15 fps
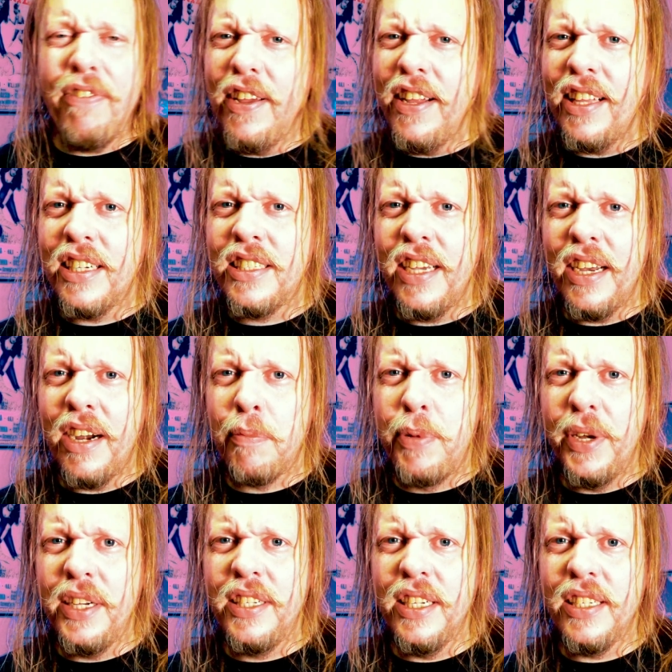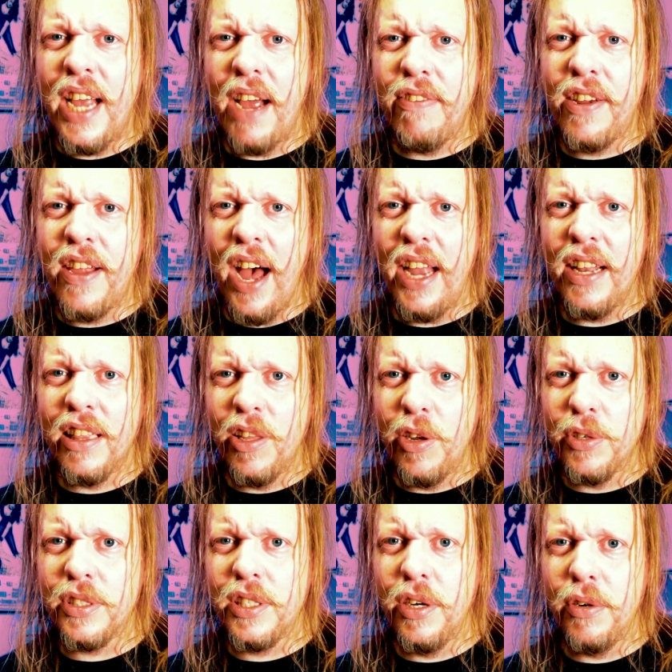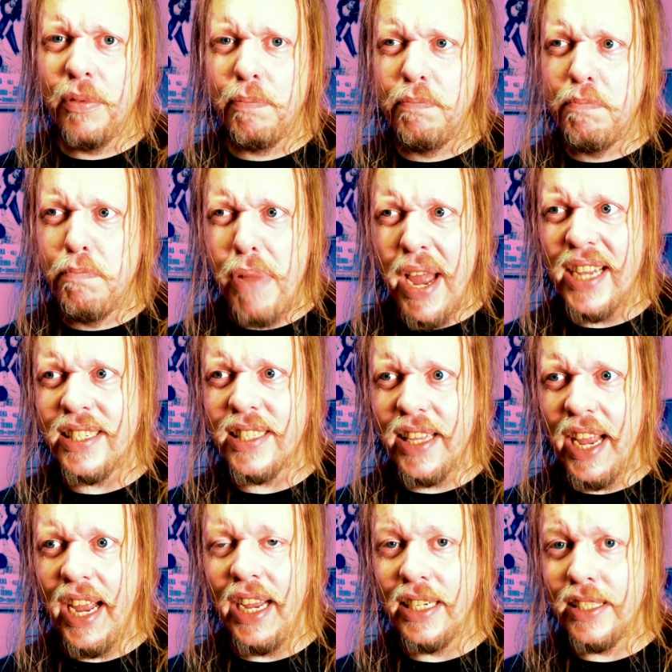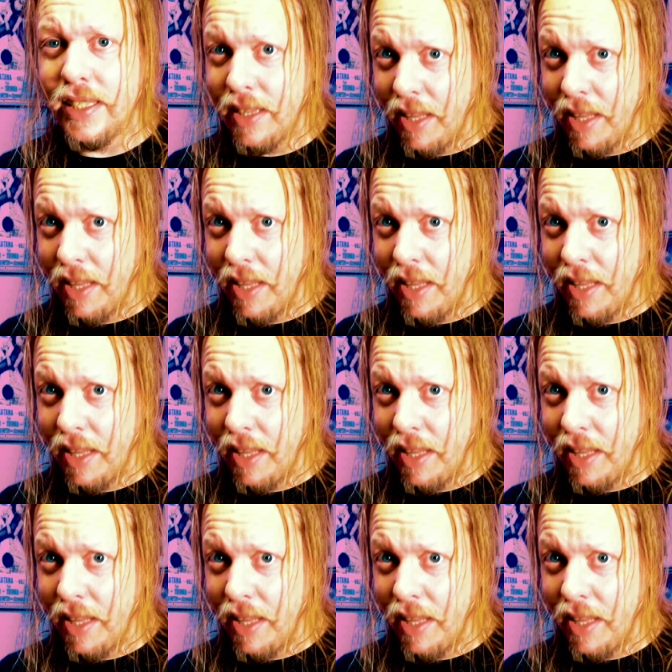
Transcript: feel like JRPGs have kind of lost their best edge.